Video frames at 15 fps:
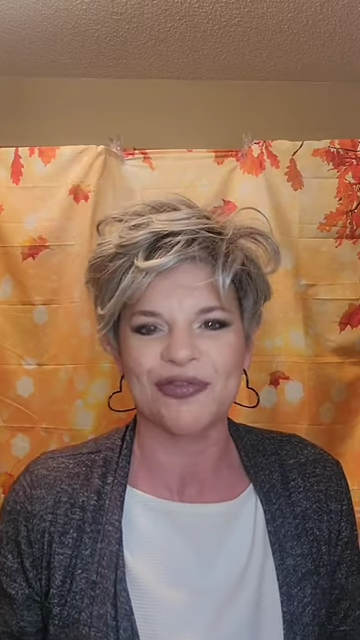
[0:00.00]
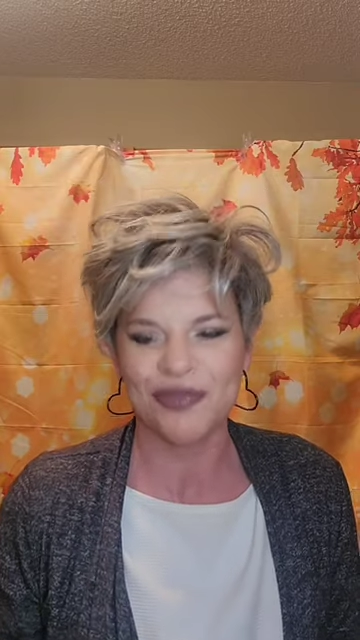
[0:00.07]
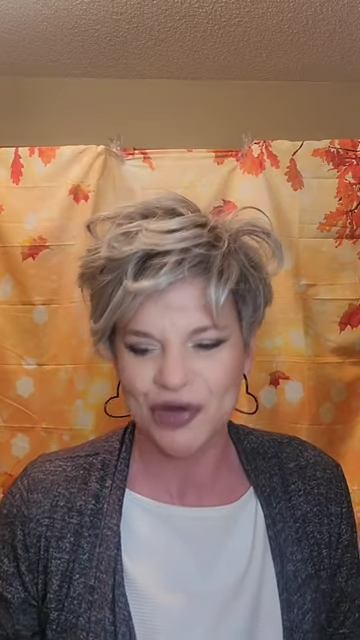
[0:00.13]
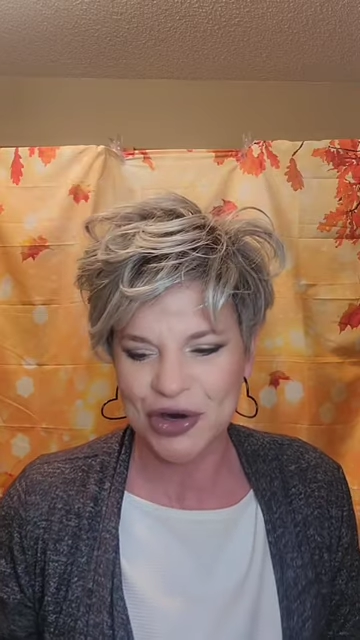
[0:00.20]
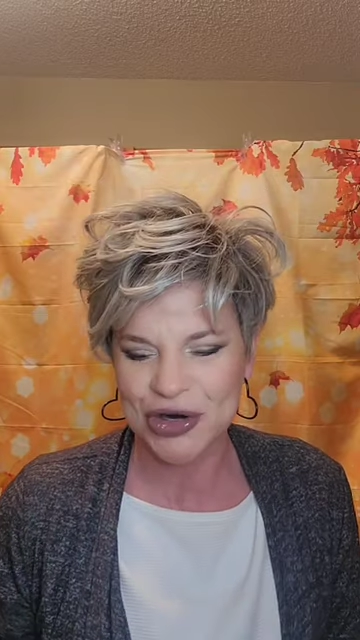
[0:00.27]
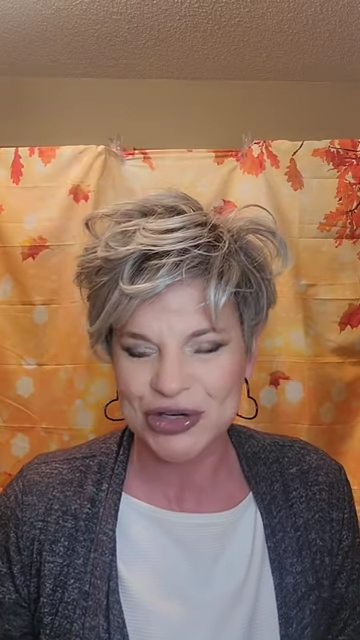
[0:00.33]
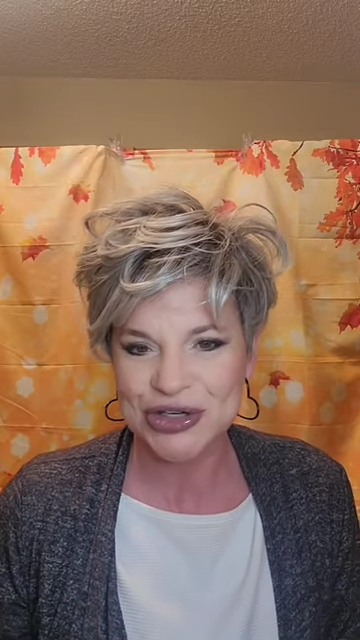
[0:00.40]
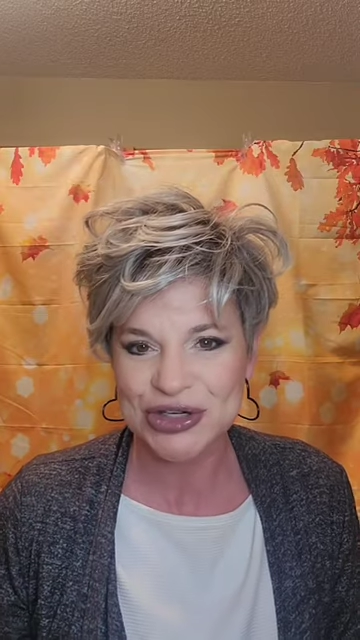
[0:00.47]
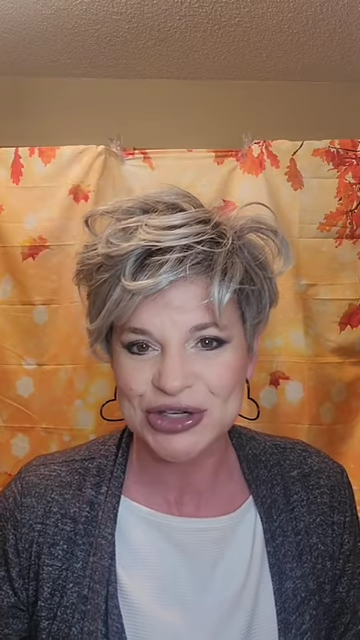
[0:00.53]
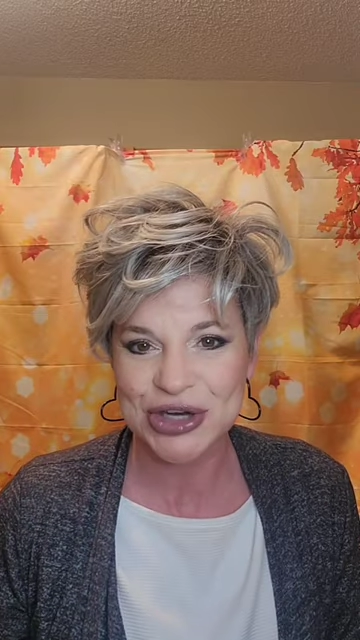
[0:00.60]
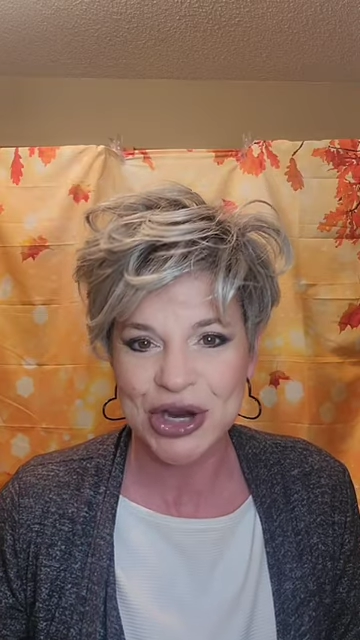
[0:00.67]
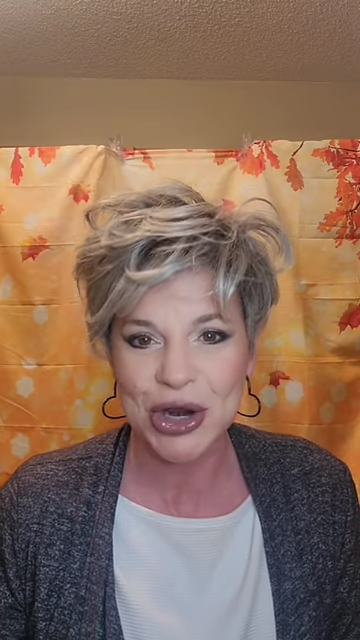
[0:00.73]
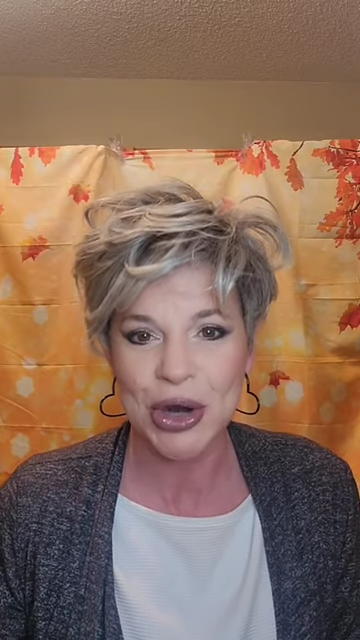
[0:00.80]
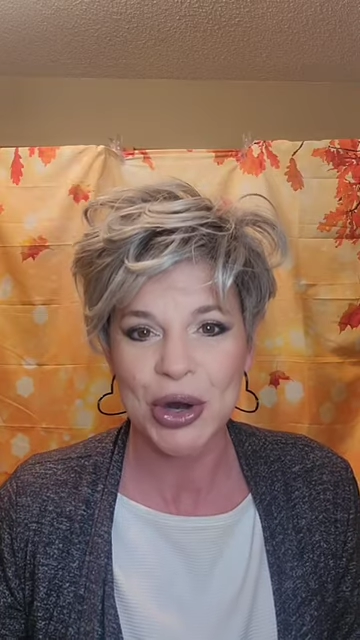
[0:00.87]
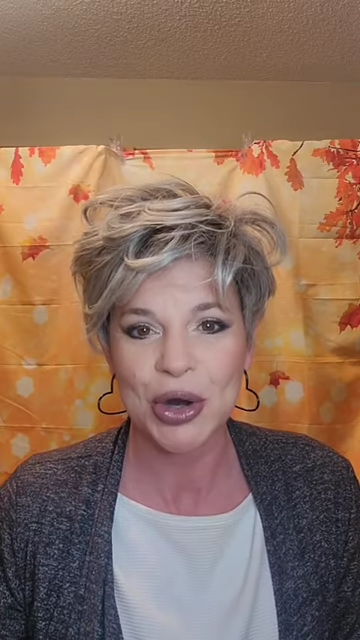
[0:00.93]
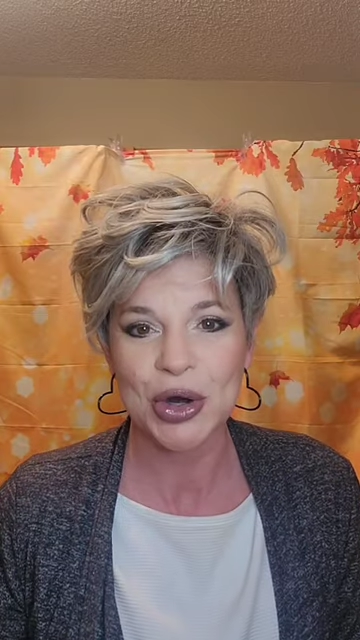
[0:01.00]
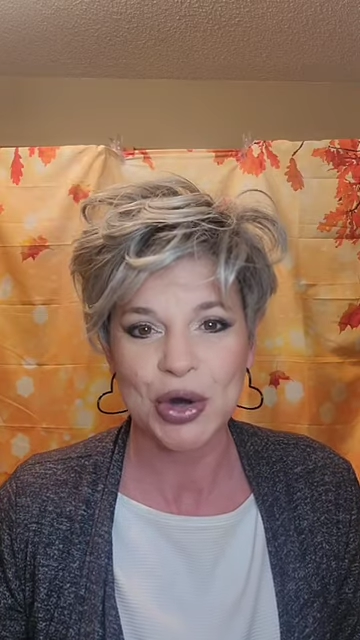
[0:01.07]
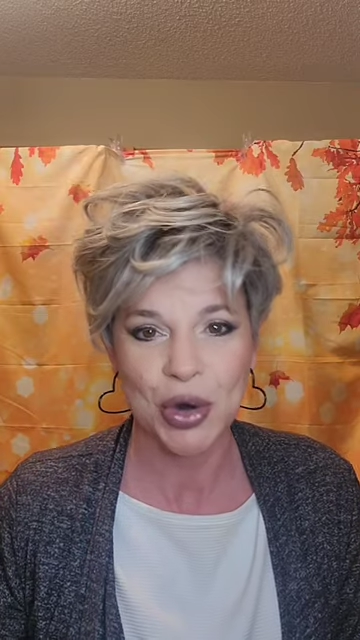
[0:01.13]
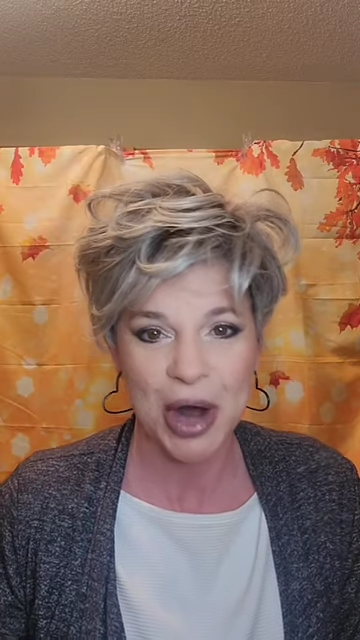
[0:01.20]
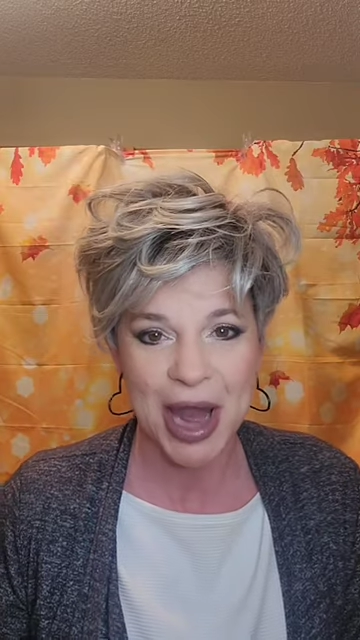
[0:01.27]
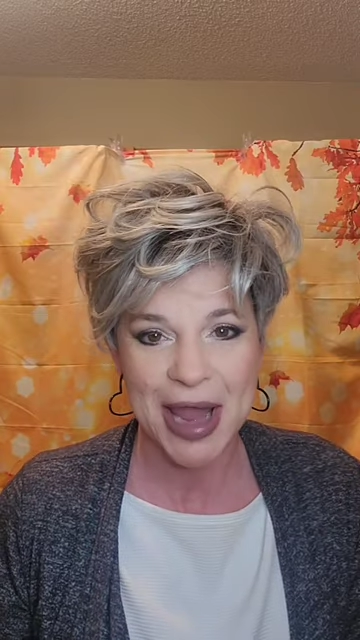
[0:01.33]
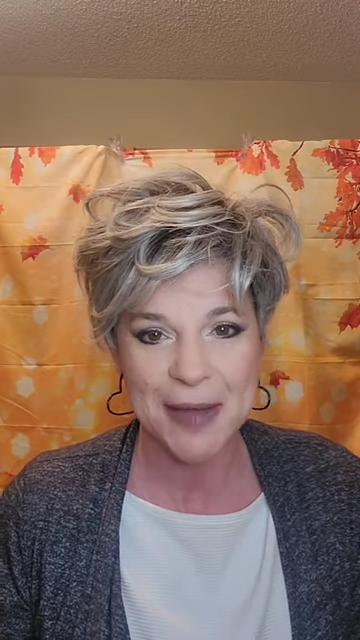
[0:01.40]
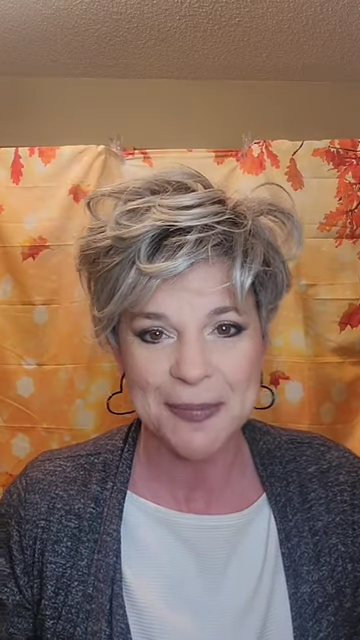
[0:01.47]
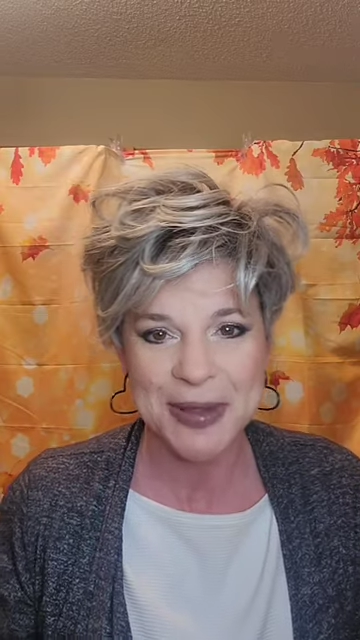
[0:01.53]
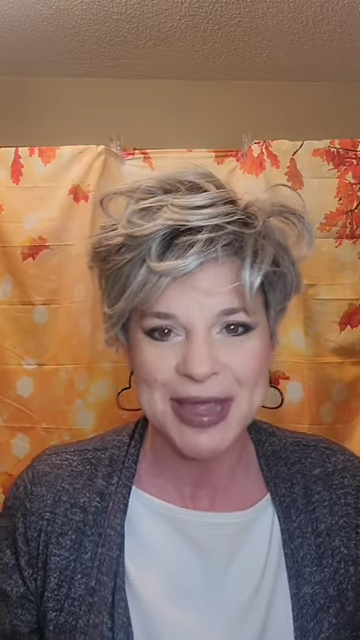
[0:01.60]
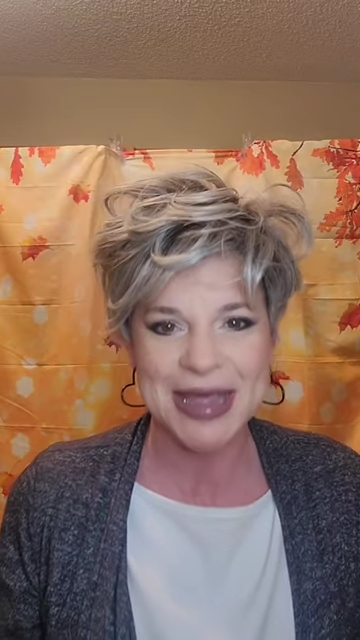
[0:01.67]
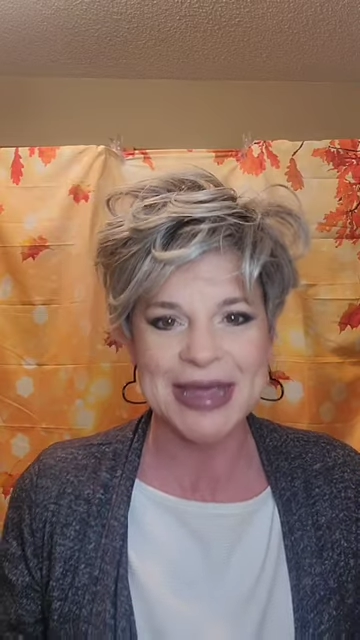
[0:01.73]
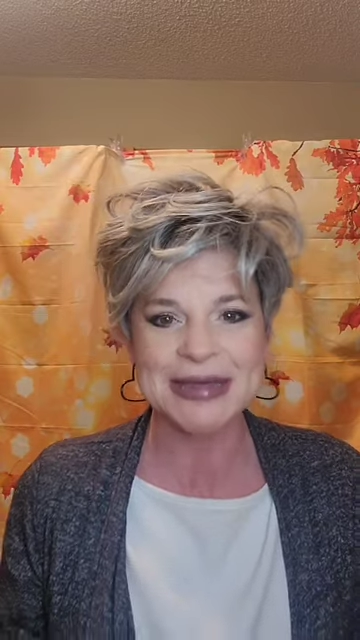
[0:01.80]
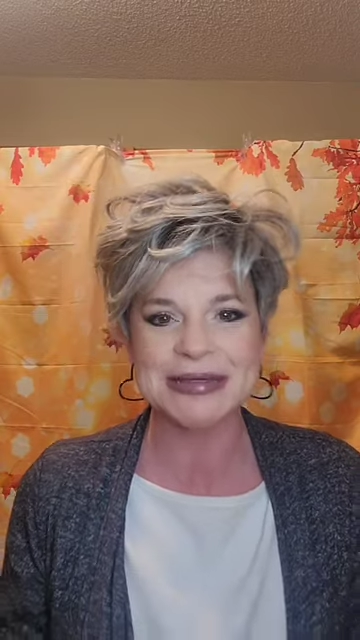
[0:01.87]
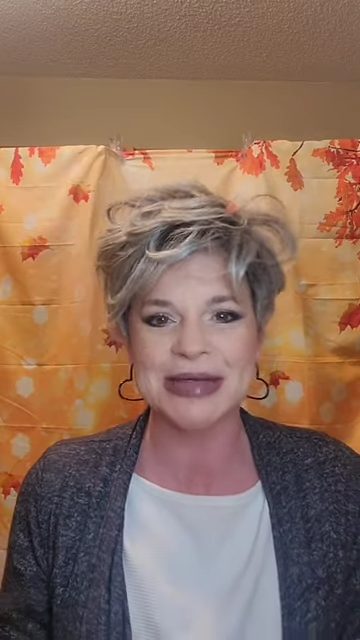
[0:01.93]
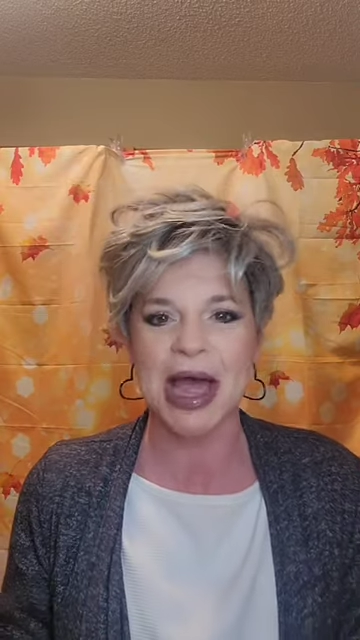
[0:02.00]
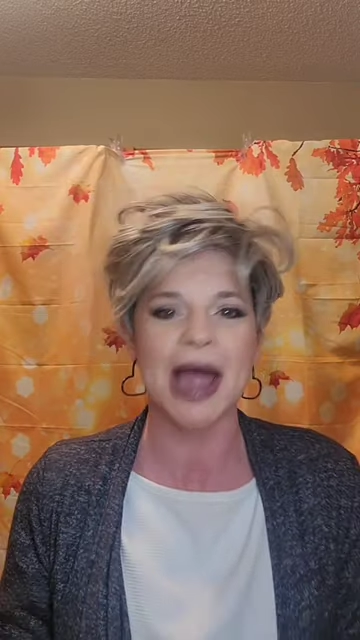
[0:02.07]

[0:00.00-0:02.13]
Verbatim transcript: first gray piece.